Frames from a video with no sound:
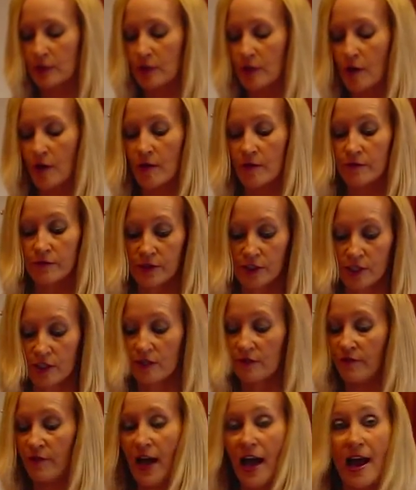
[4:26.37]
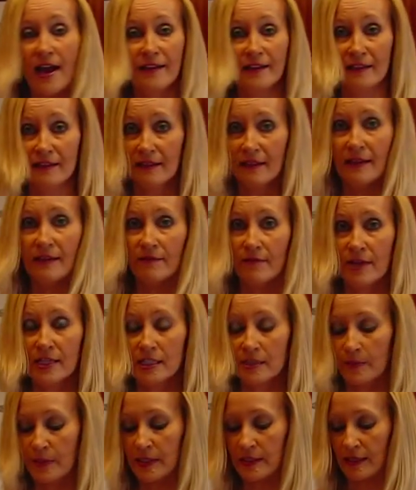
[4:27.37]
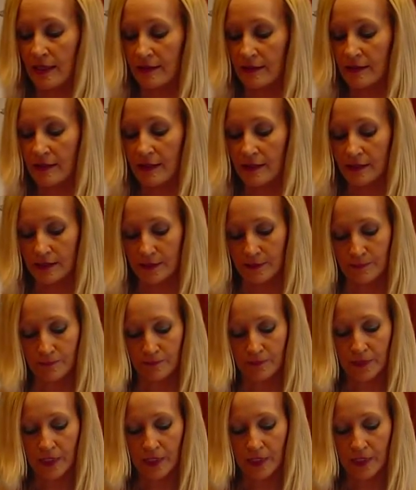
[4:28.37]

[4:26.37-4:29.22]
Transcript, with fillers: serves just fine in, in recipes like this.